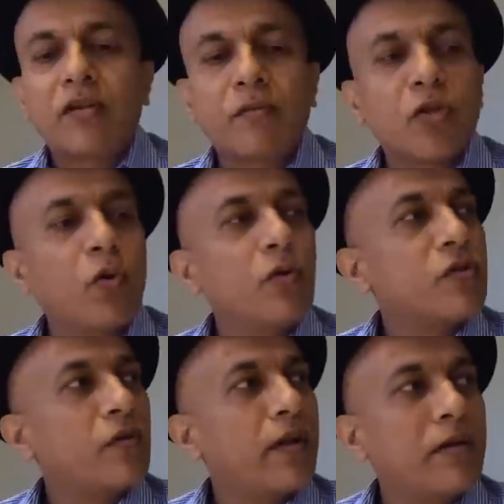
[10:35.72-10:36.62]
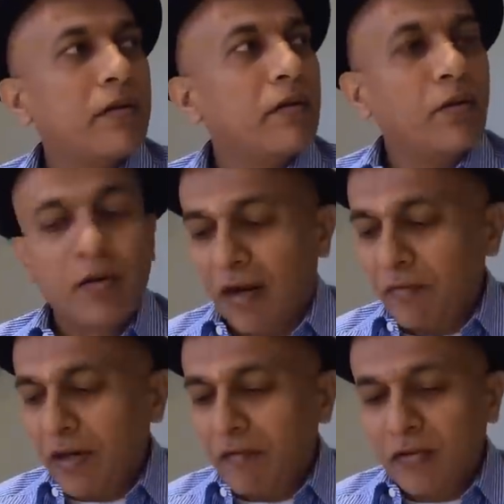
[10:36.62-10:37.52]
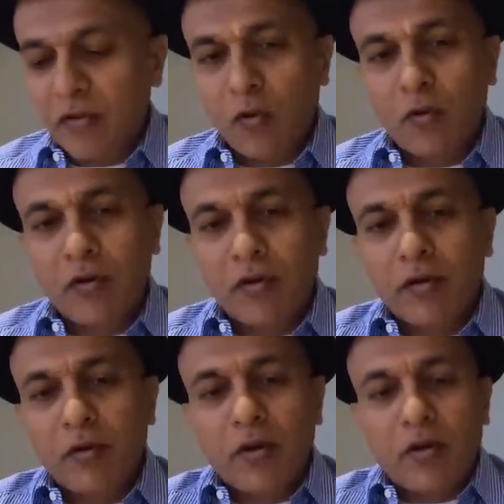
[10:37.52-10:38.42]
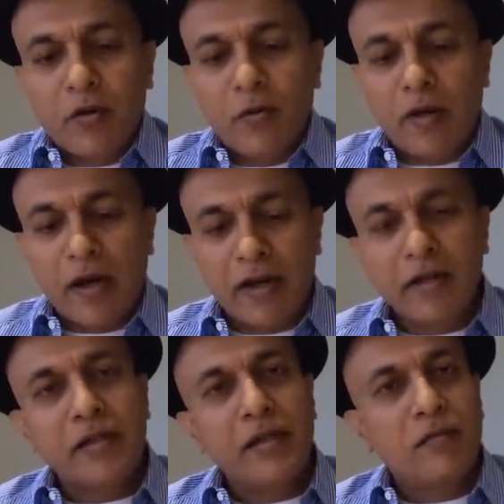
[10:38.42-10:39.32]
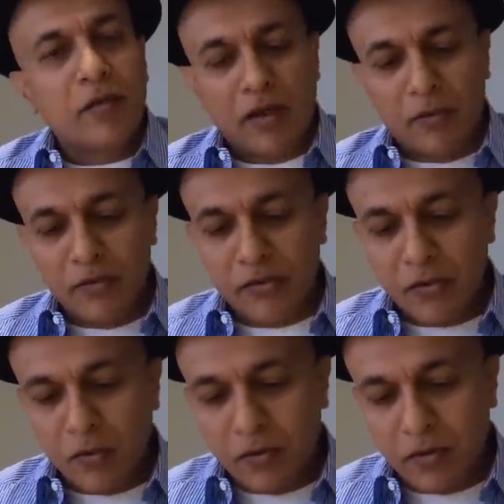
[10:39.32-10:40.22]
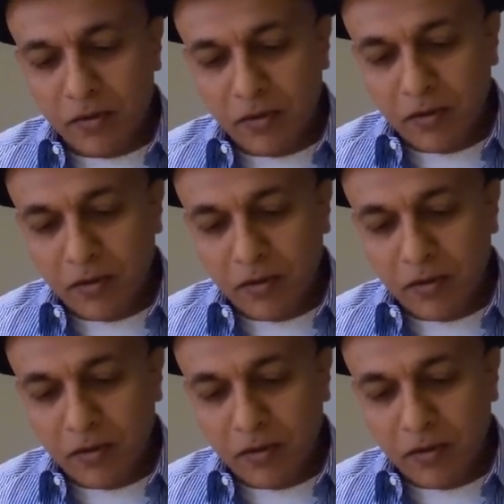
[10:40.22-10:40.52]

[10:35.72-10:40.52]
Some scones, Sunaina. You have to have a scone. You cannot do a high tea without a scone.